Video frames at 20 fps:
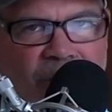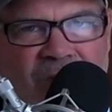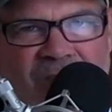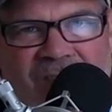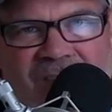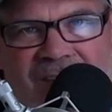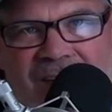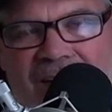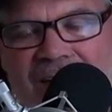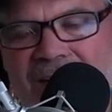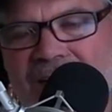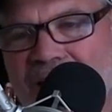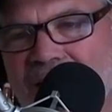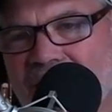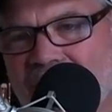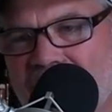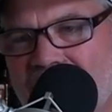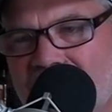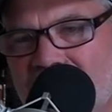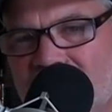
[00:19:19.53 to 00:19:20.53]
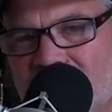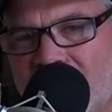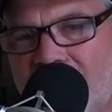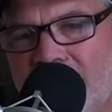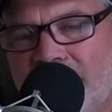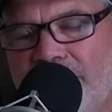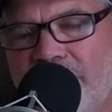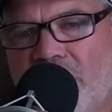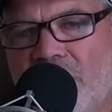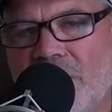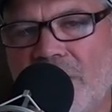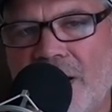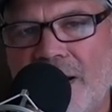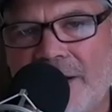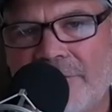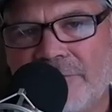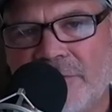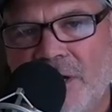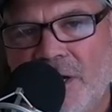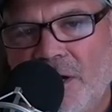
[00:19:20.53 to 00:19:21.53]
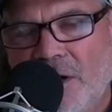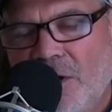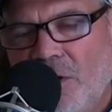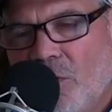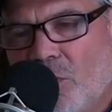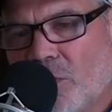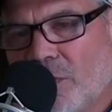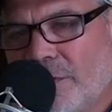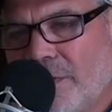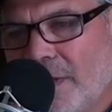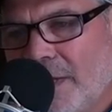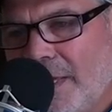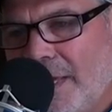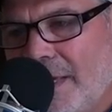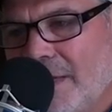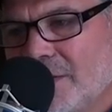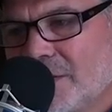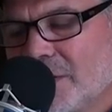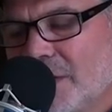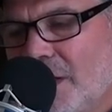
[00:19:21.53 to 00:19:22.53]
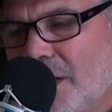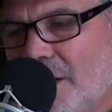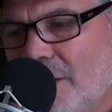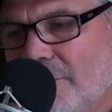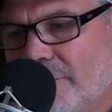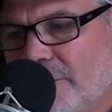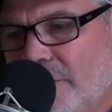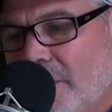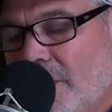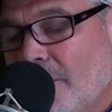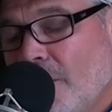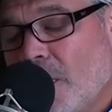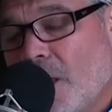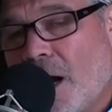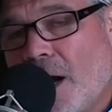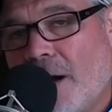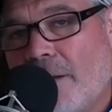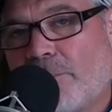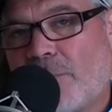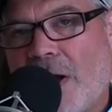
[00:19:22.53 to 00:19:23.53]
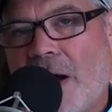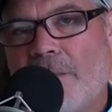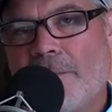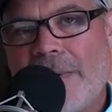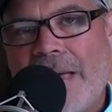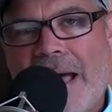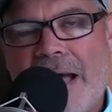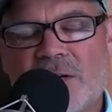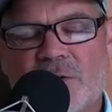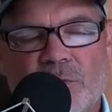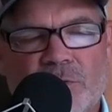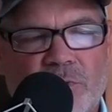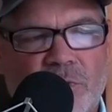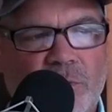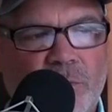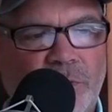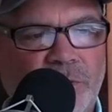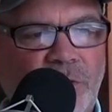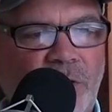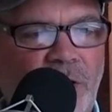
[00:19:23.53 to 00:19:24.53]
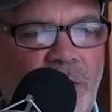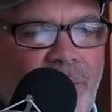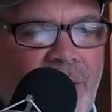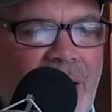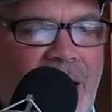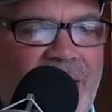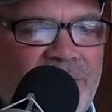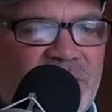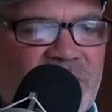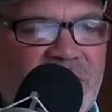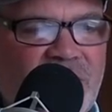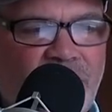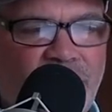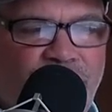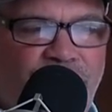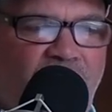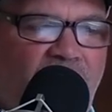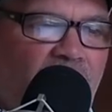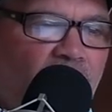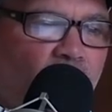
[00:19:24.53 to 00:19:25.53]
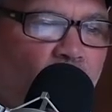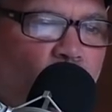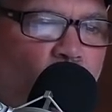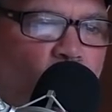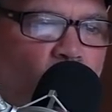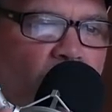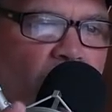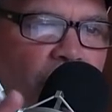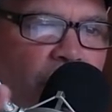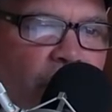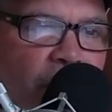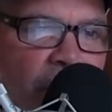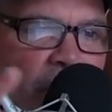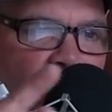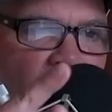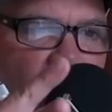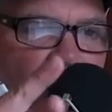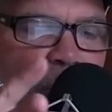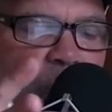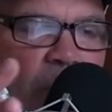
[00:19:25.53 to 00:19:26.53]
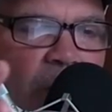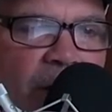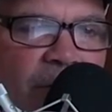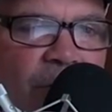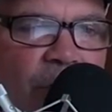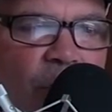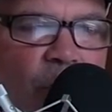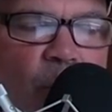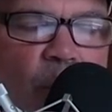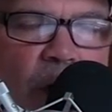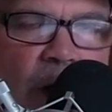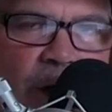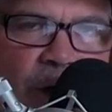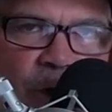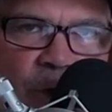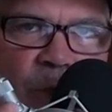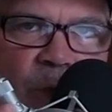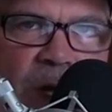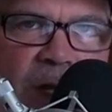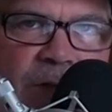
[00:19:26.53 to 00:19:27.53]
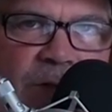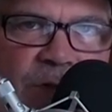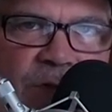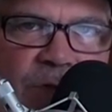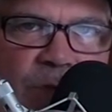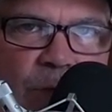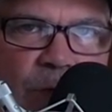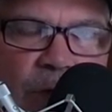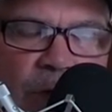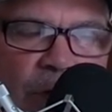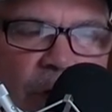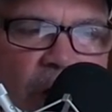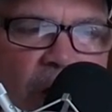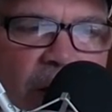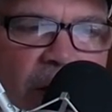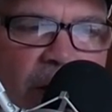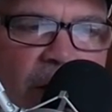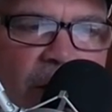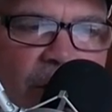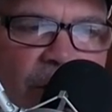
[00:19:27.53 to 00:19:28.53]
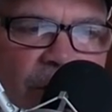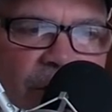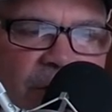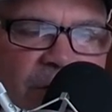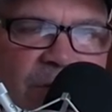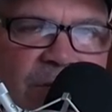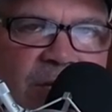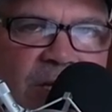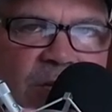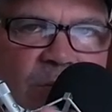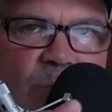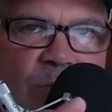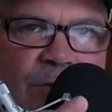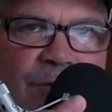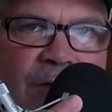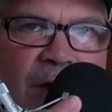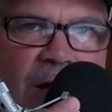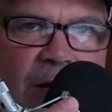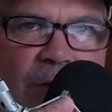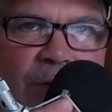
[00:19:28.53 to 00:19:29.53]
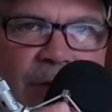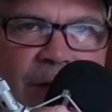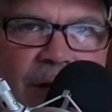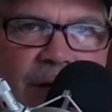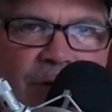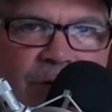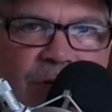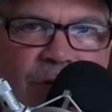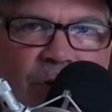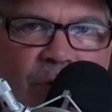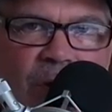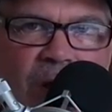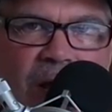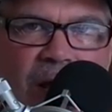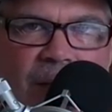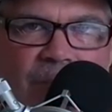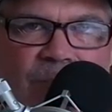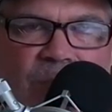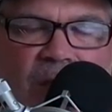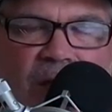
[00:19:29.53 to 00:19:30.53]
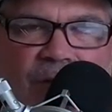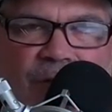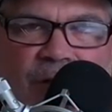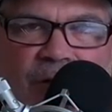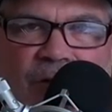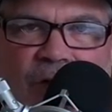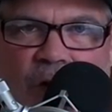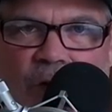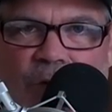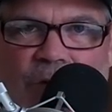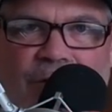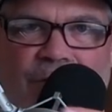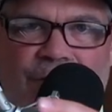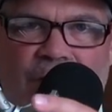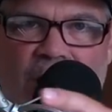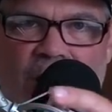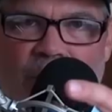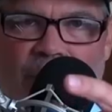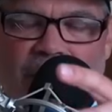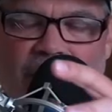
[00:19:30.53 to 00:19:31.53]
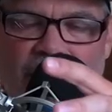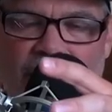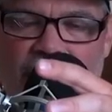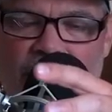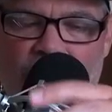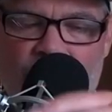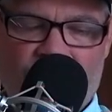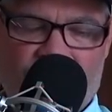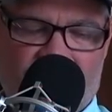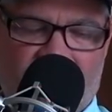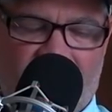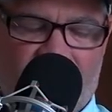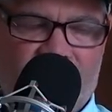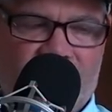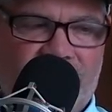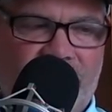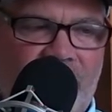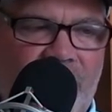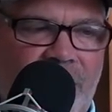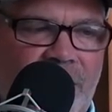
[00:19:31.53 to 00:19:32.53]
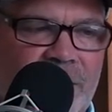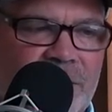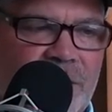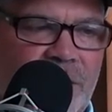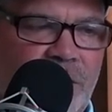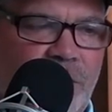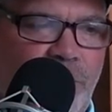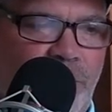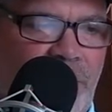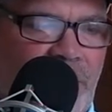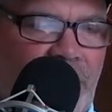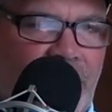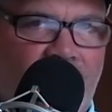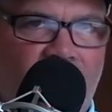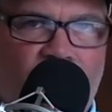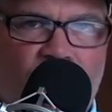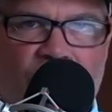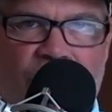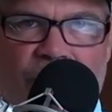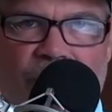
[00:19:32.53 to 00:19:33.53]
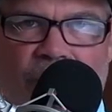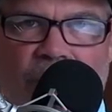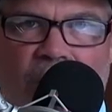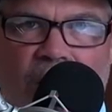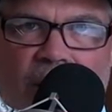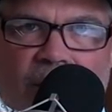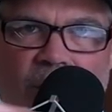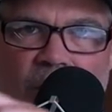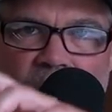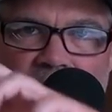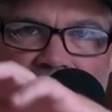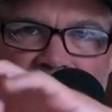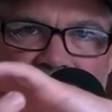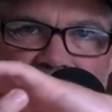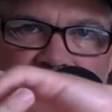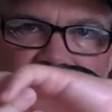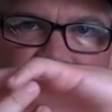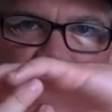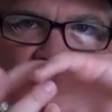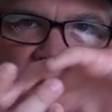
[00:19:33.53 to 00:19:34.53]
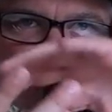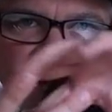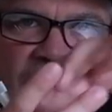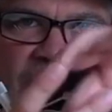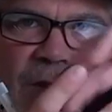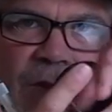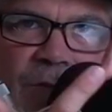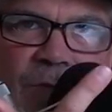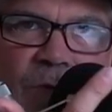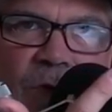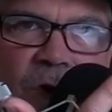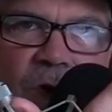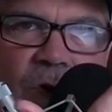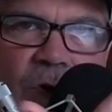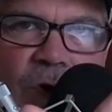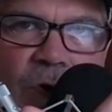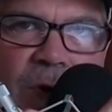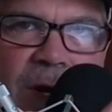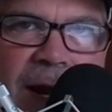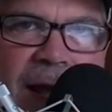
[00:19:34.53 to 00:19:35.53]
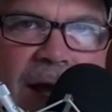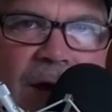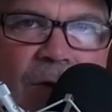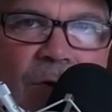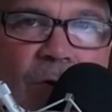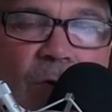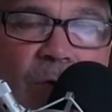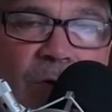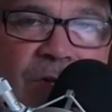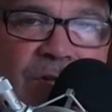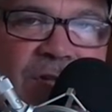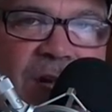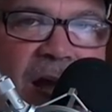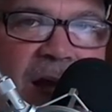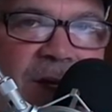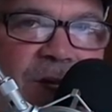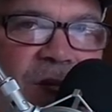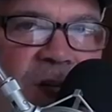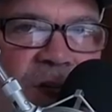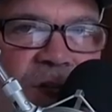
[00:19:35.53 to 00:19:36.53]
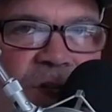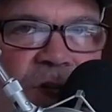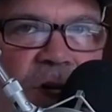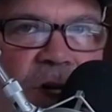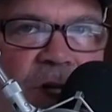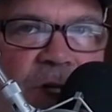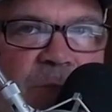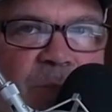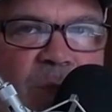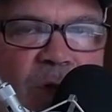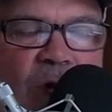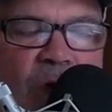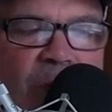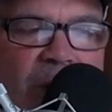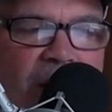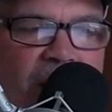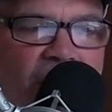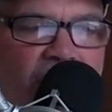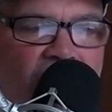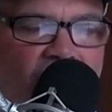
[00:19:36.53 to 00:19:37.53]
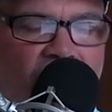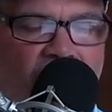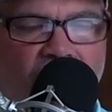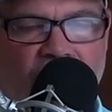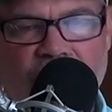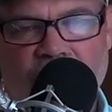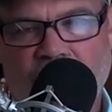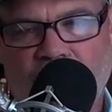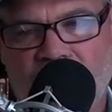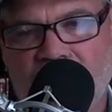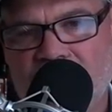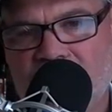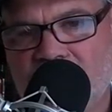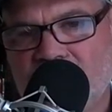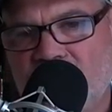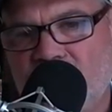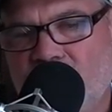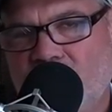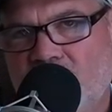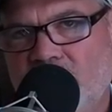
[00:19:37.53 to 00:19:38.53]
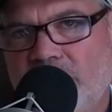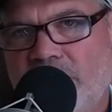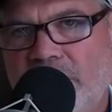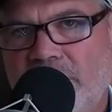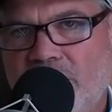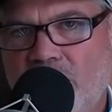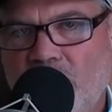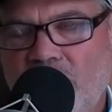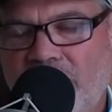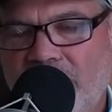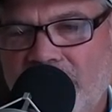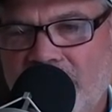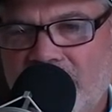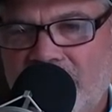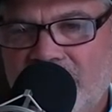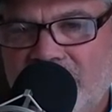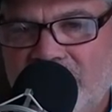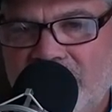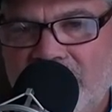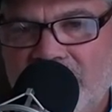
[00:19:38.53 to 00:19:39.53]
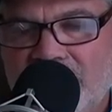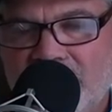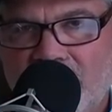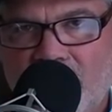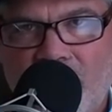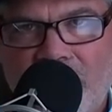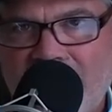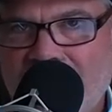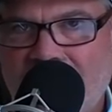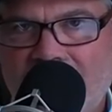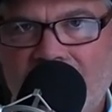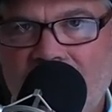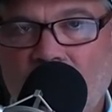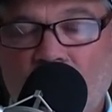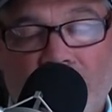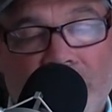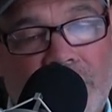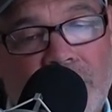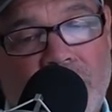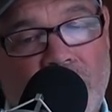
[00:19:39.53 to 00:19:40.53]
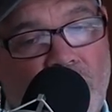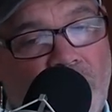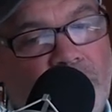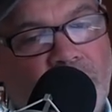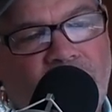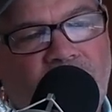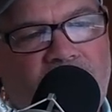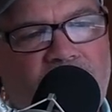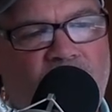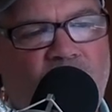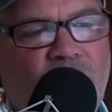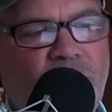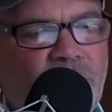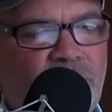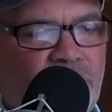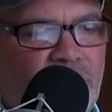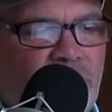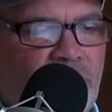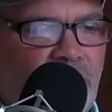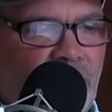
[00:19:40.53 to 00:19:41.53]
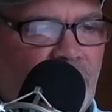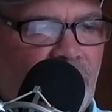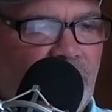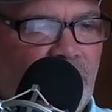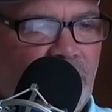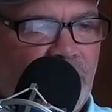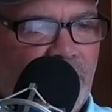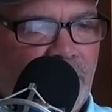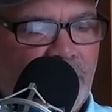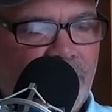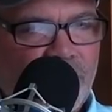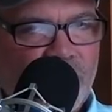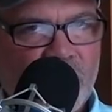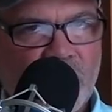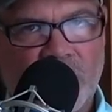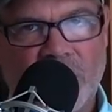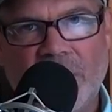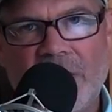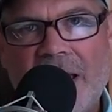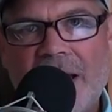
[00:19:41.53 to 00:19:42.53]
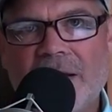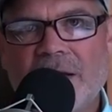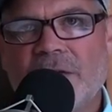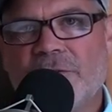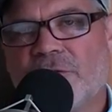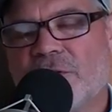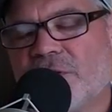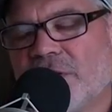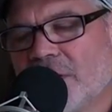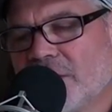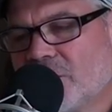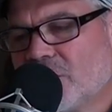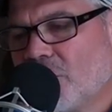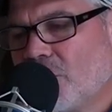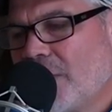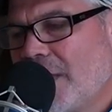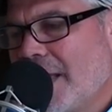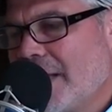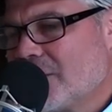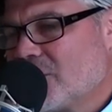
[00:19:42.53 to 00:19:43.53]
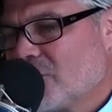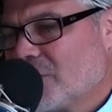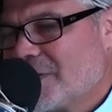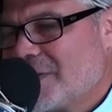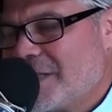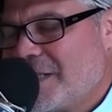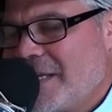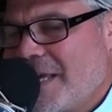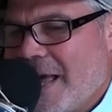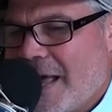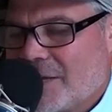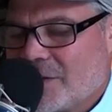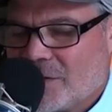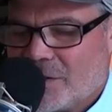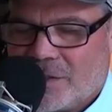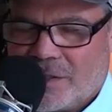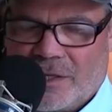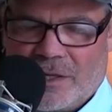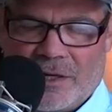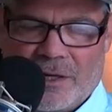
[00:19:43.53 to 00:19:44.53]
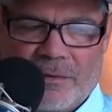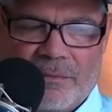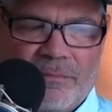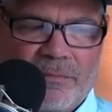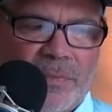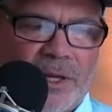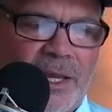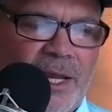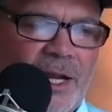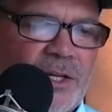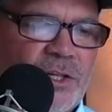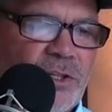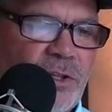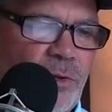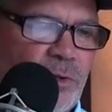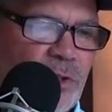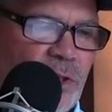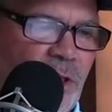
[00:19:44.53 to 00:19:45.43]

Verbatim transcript: stick to things and fall off. Or in the case of brown patch, which we will talk about, I've seen it follow water. Wherever the water runs through the lawn, the disease will follow there. So if it's only following in those types of areas and you pick it up with your lawnmower as it's mulching and throw it out, or side discharge, blow it other places, you could be moving the disease in a way that it wouldn't normally move. There are a lot of different things. So the answer is yes. Catch those